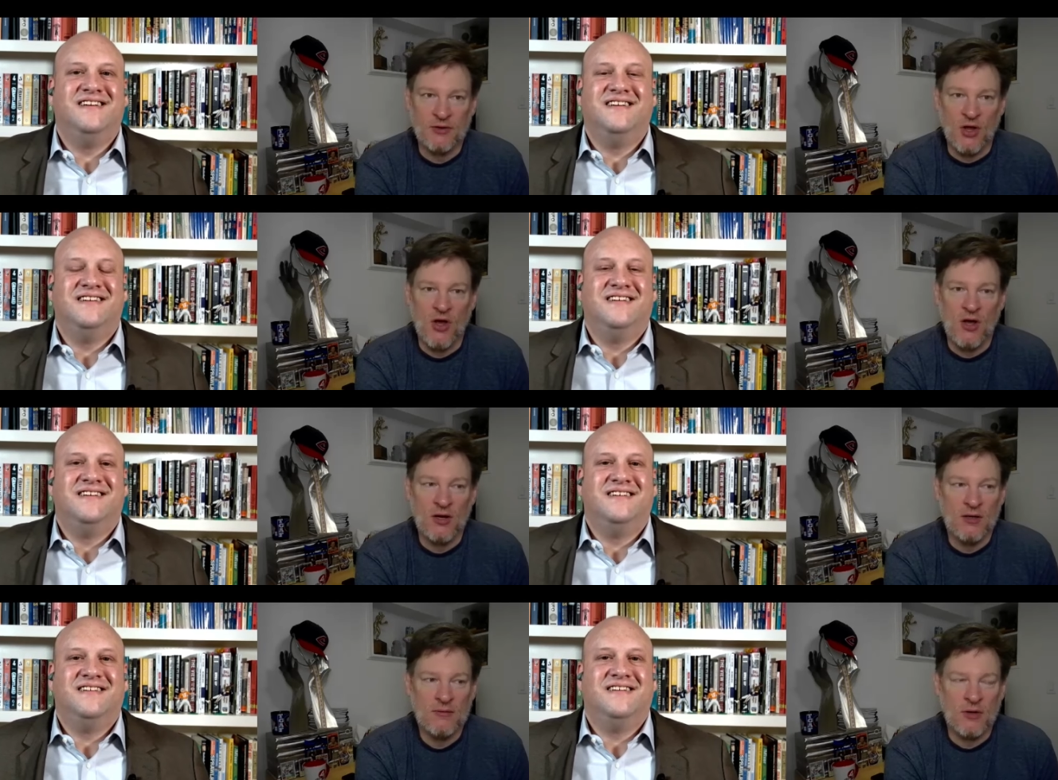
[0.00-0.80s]

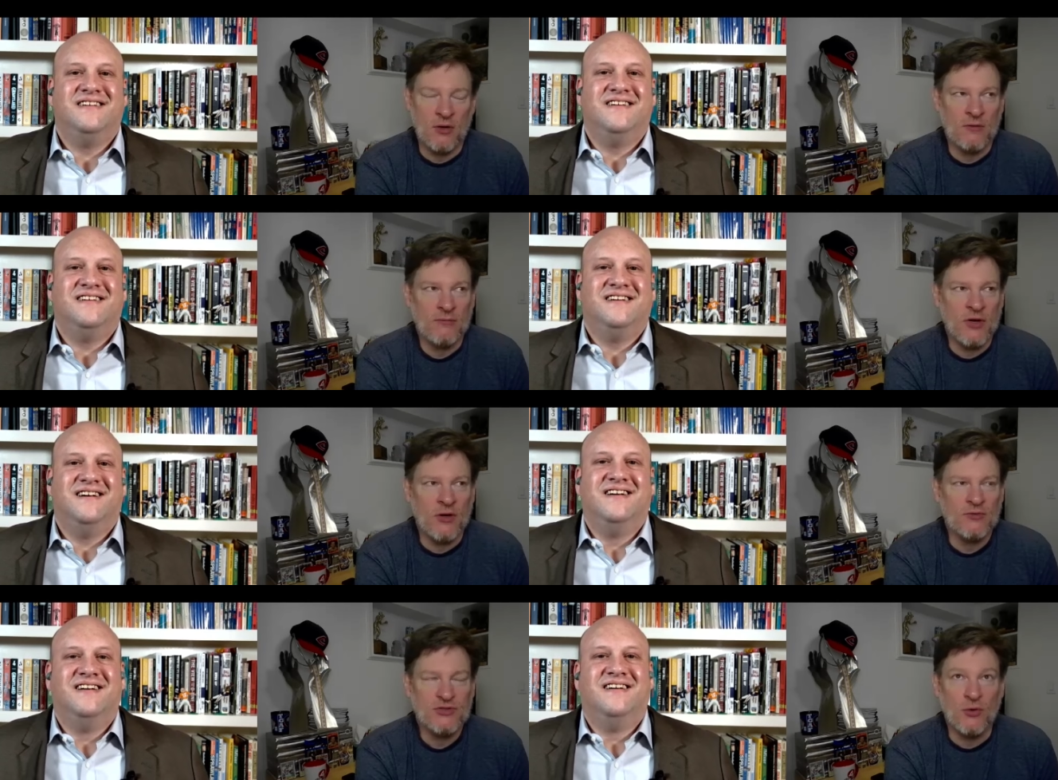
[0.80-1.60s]
Speaker 1: long, or
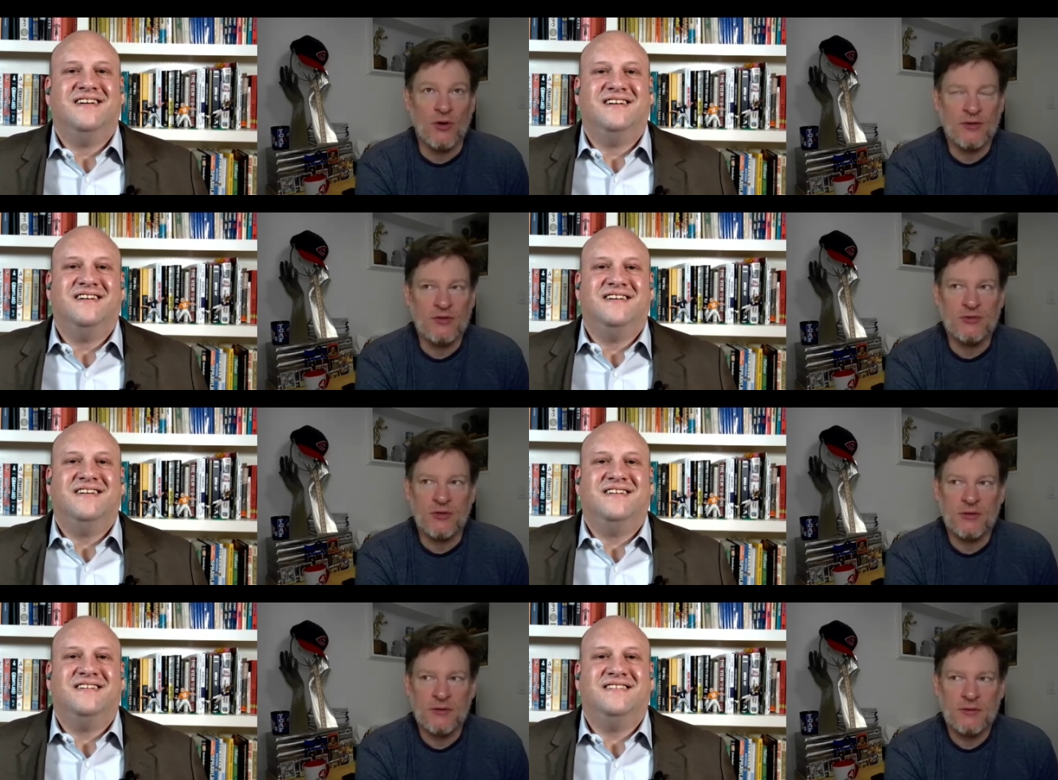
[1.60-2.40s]
no, short. They're
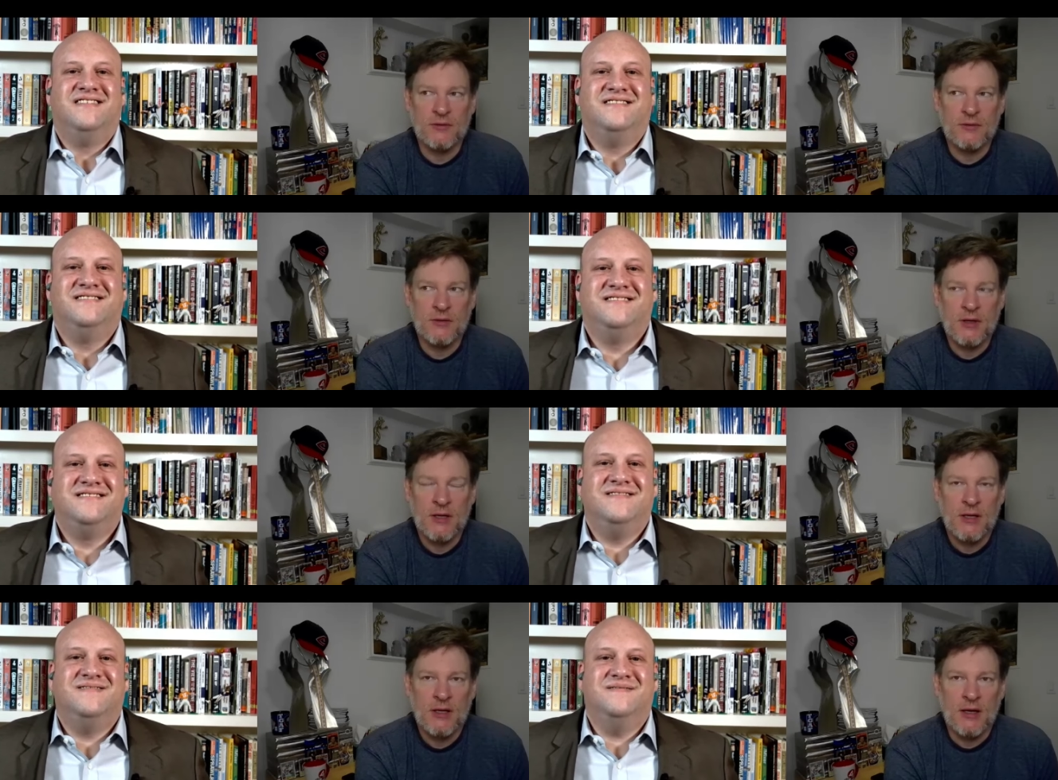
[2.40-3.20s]
short.
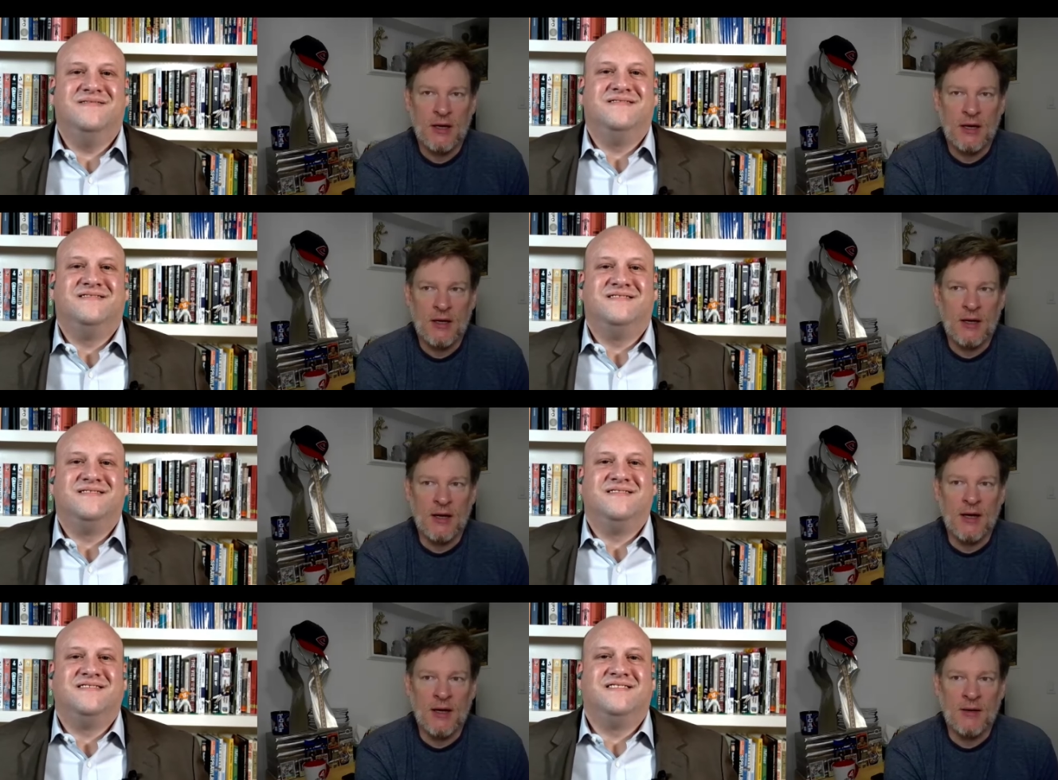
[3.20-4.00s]

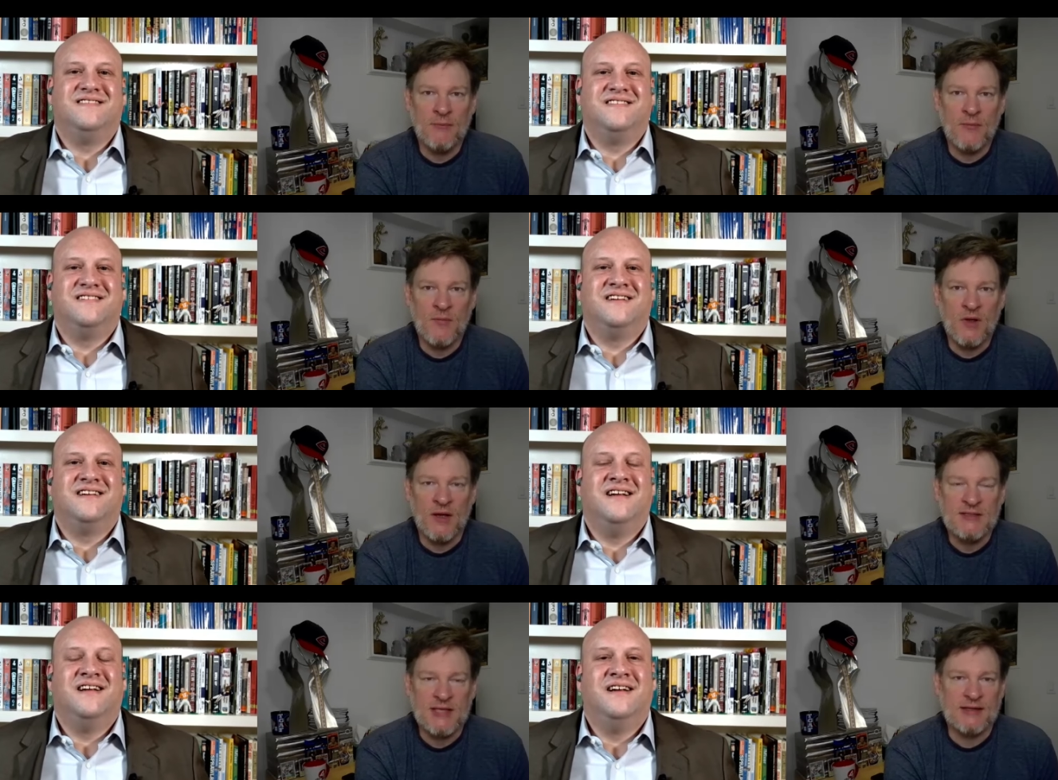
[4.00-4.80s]
uh,
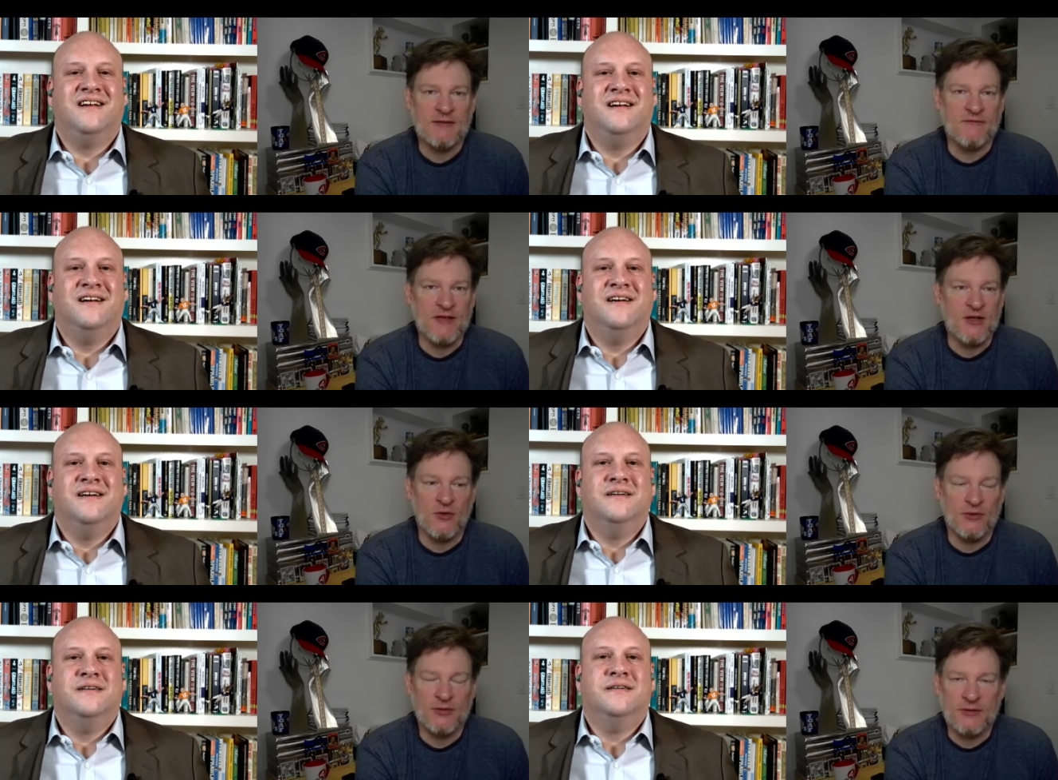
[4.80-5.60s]
take the
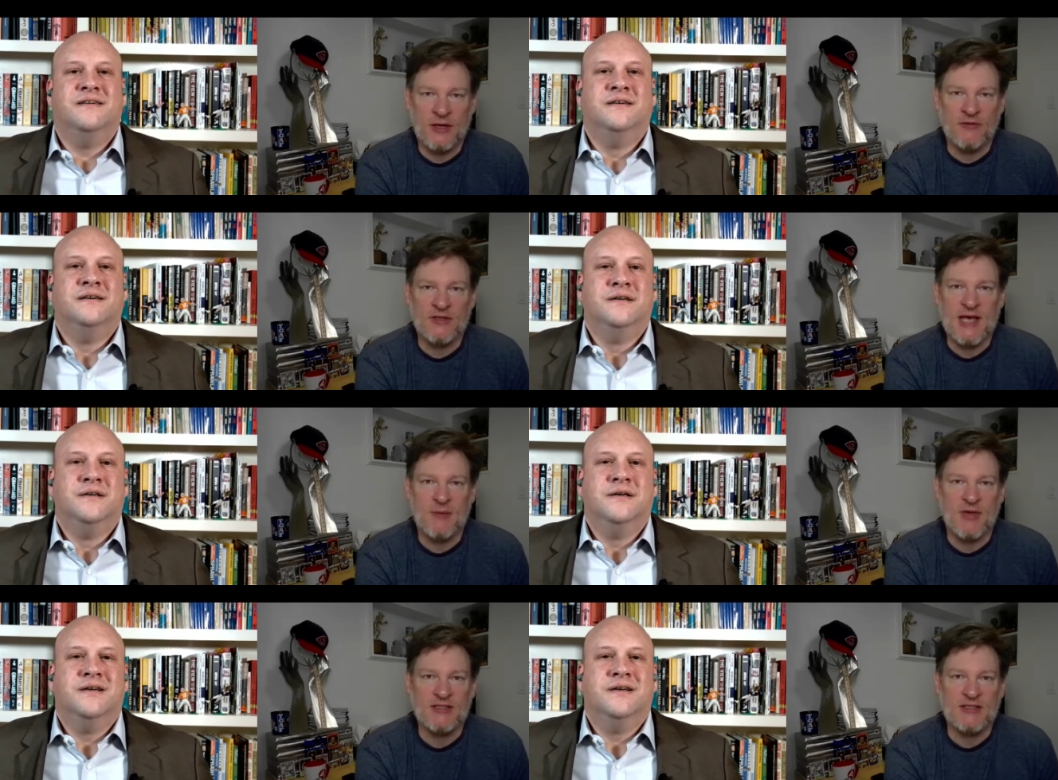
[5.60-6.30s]
field. Every time I